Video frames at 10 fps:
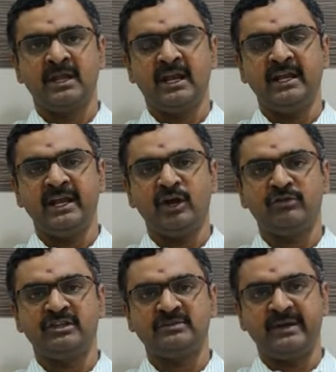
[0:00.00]
intake
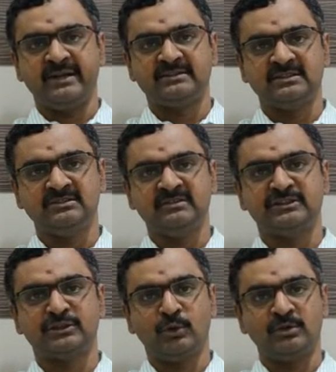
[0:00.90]
of these medicines will
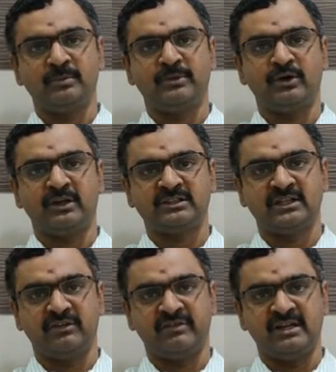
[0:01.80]
slow the
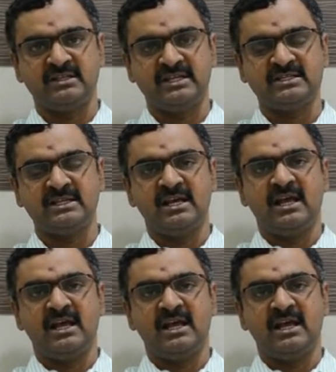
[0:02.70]
progression of the disease.